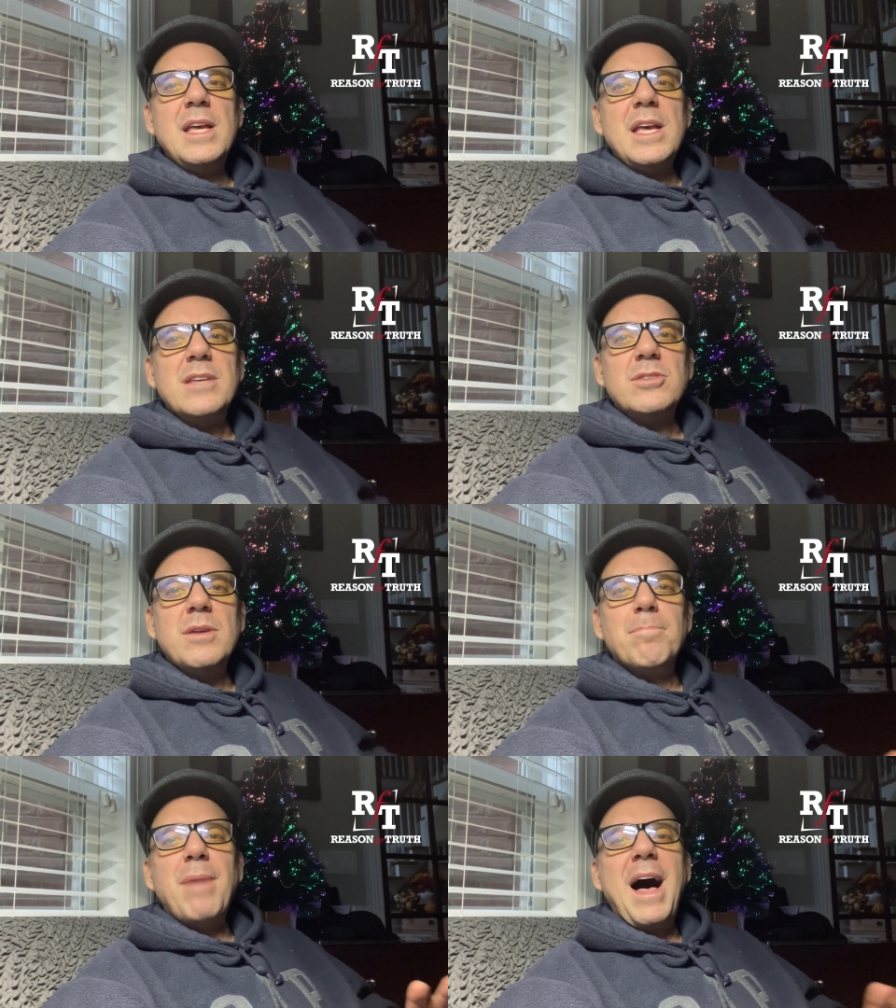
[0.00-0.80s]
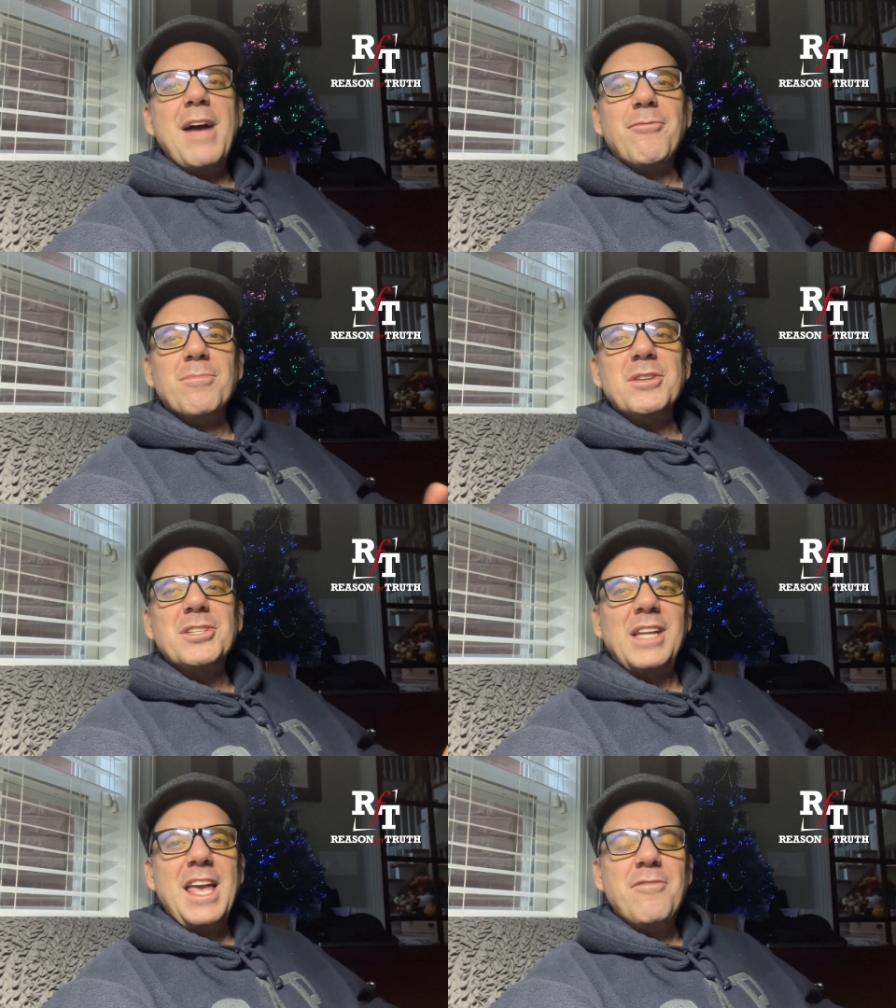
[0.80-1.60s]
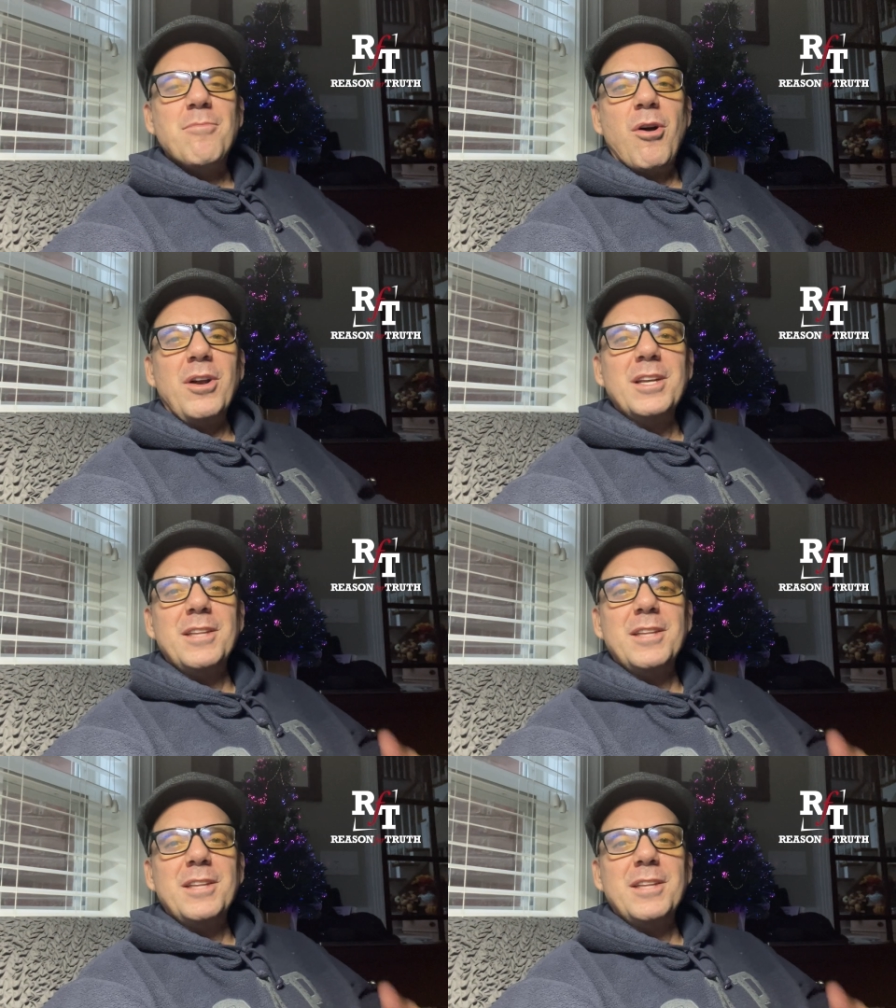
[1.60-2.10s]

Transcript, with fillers: is to buy from the slave market.